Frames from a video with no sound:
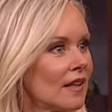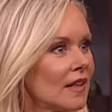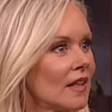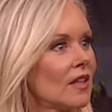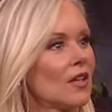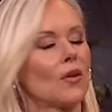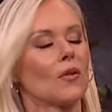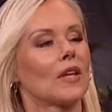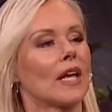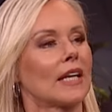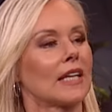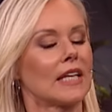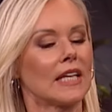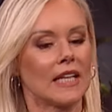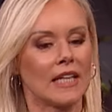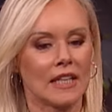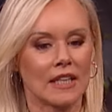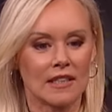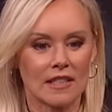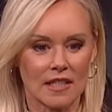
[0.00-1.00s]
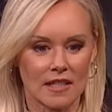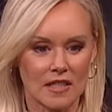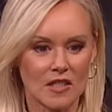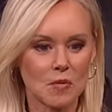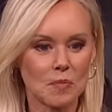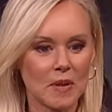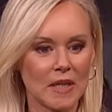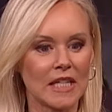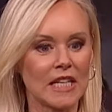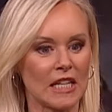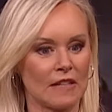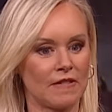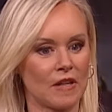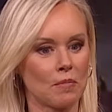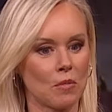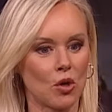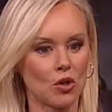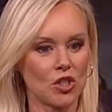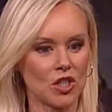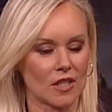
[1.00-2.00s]
You know, like getting into this pit of
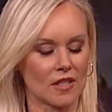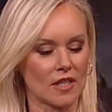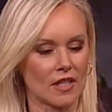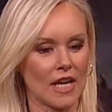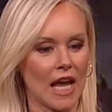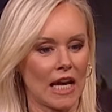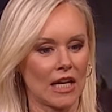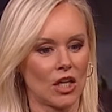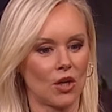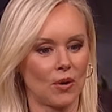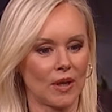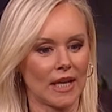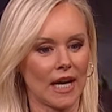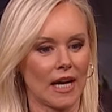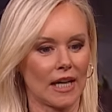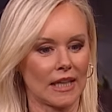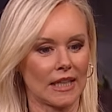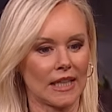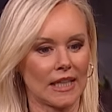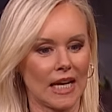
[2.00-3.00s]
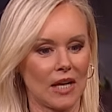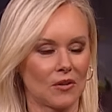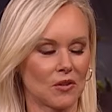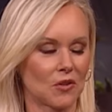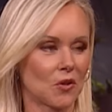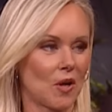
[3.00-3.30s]
emotions and not knowing how to get out.